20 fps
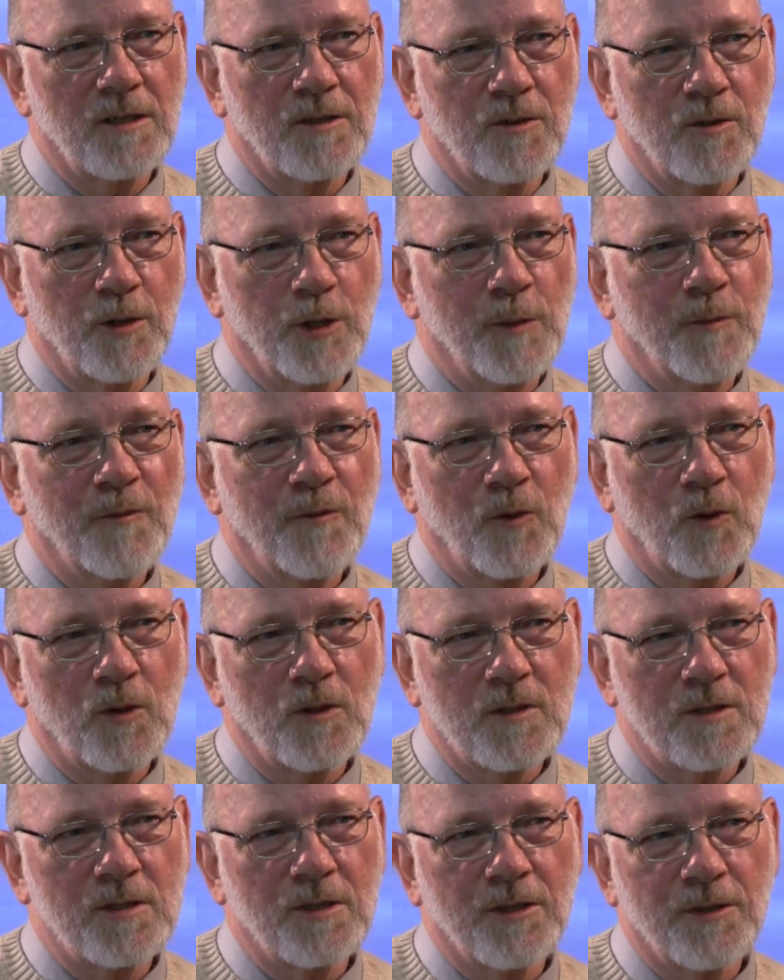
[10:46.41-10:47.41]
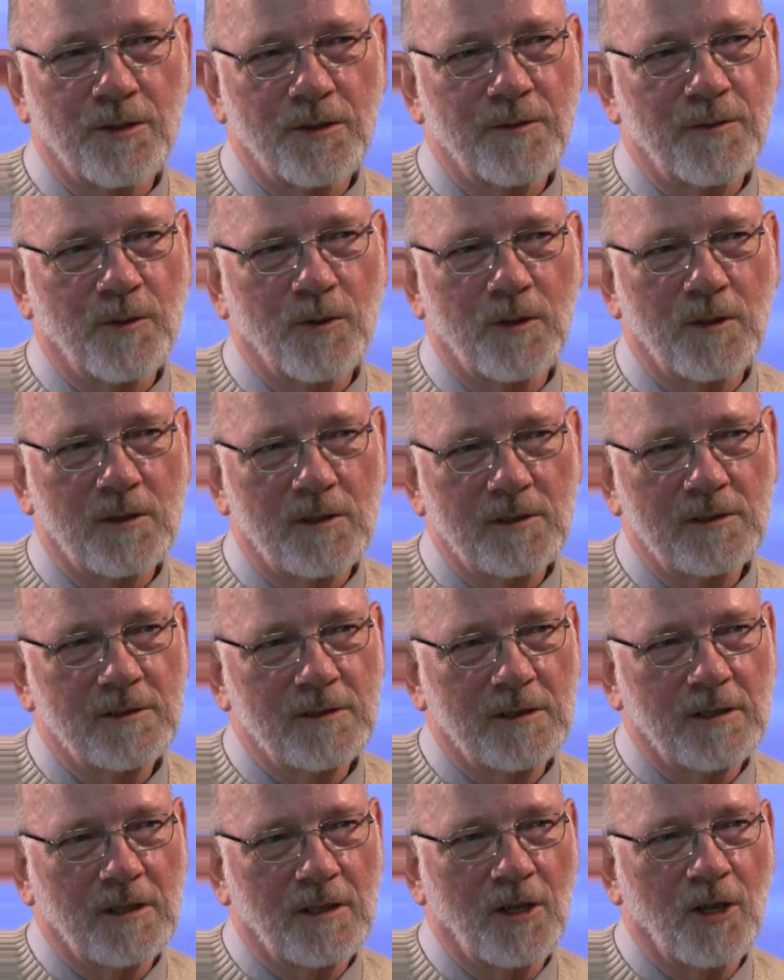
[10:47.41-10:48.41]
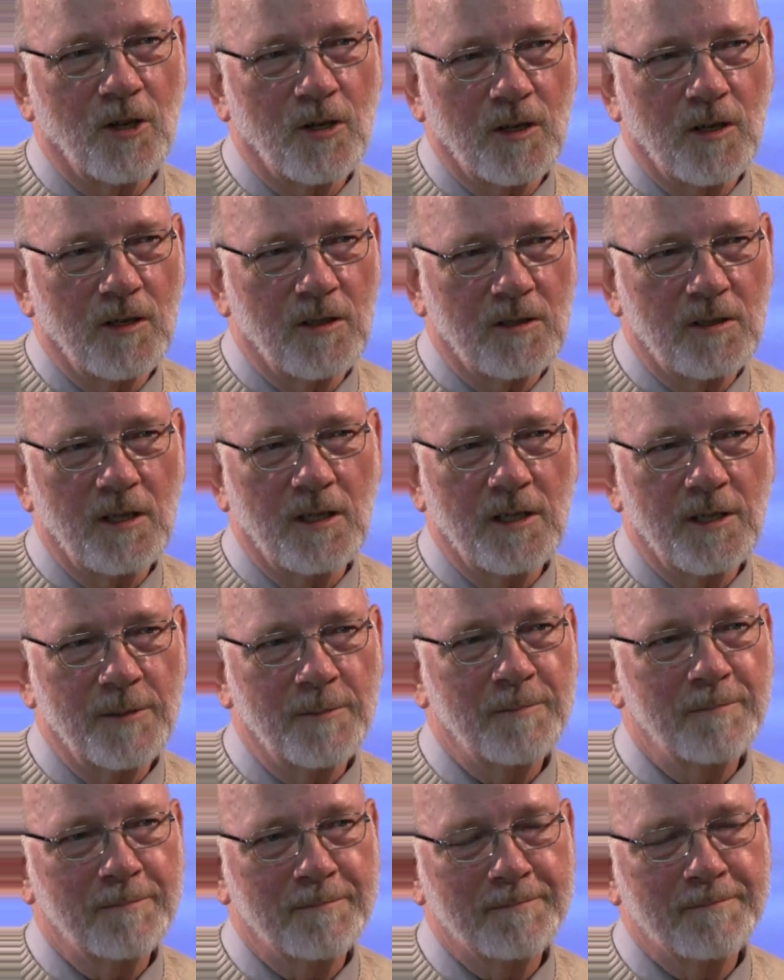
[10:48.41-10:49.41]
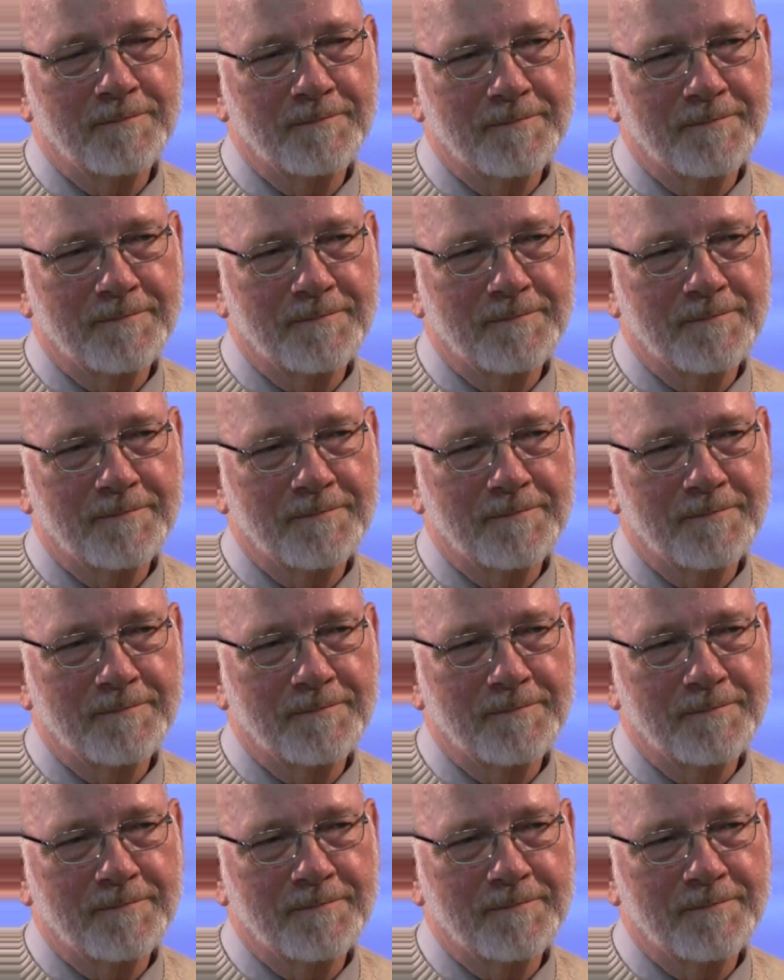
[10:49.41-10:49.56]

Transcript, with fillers: had to dream for a center for a long, long time.